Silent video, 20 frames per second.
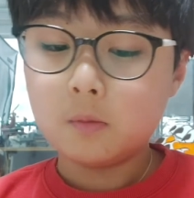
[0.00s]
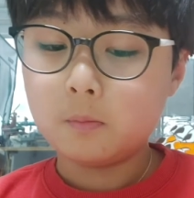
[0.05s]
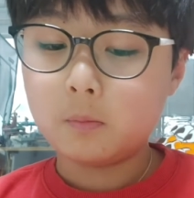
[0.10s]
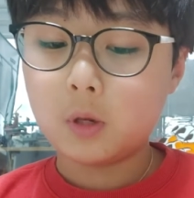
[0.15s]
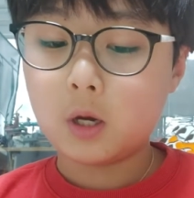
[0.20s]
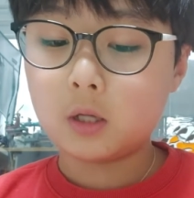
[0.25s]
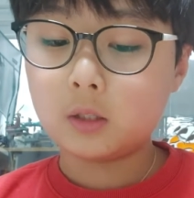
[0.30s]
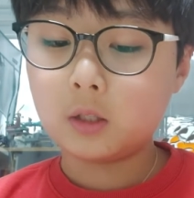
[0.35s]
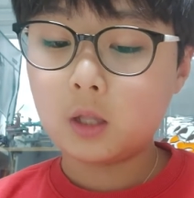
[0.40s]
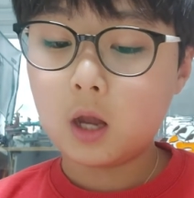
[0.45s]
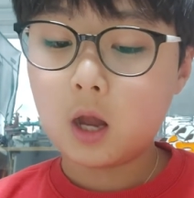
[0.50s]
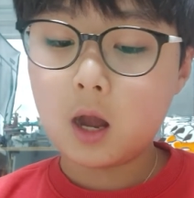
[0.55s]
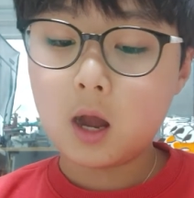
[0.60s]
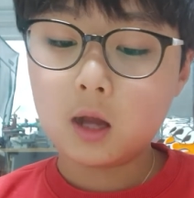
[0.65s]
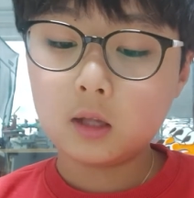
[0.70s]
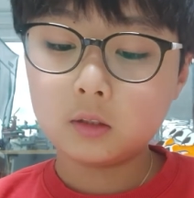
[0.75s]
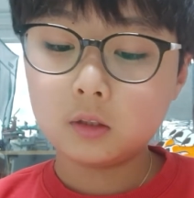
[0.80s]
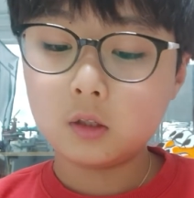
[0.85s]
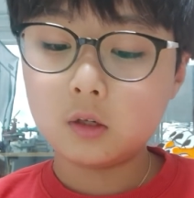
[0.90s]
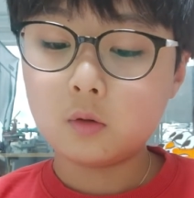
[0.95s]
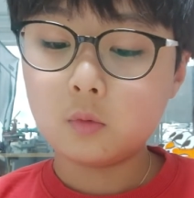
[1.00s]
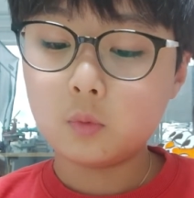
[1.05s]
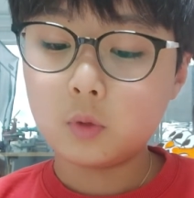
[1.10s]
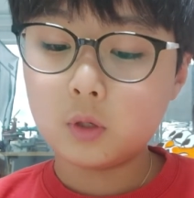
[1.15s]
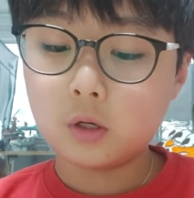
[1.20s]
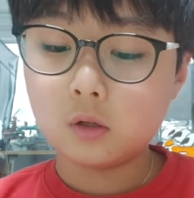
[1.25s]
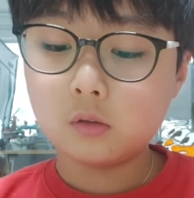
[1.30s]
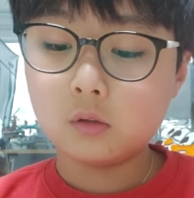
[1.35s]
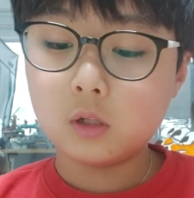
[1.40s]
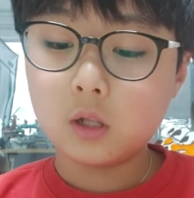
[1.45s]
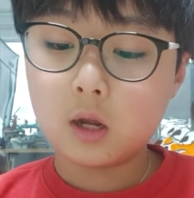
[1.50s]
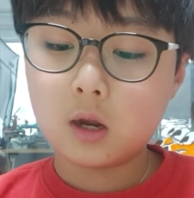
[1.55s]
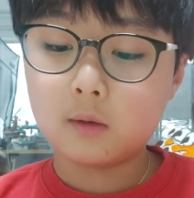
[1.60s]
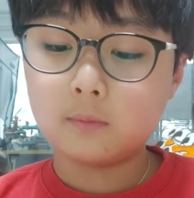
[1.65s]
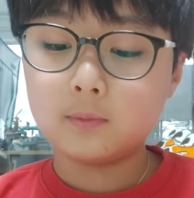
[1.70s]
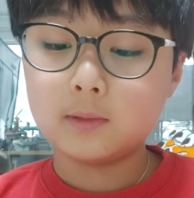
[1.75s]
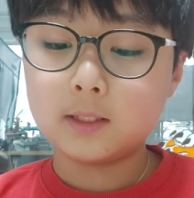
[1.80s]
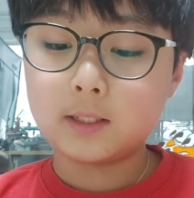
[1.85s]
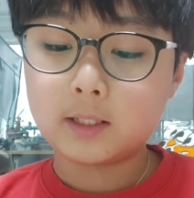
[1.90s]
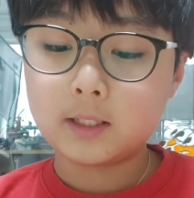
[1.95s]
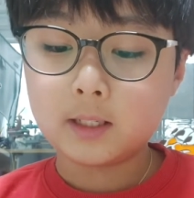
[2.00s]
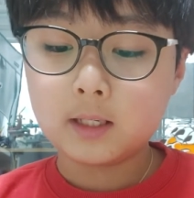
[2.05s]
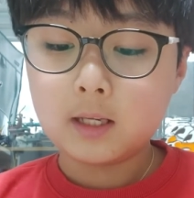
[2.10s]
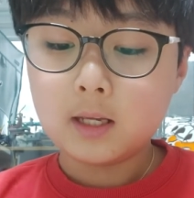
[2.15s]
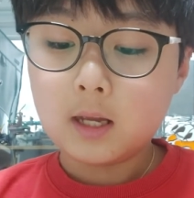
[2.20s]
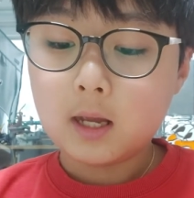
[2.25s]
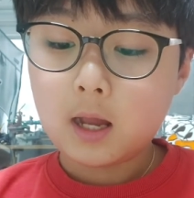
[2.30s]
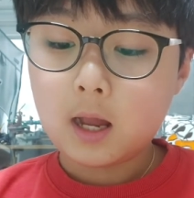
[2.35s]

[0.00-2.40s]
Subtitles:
but others were lovely.